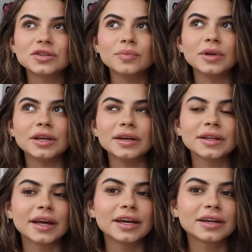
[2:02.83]
to be
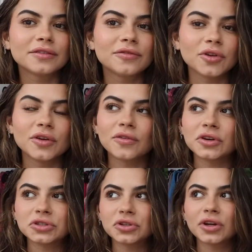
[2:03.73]
like fully
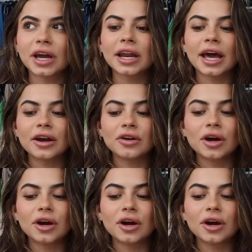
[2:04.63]
functional again. I don't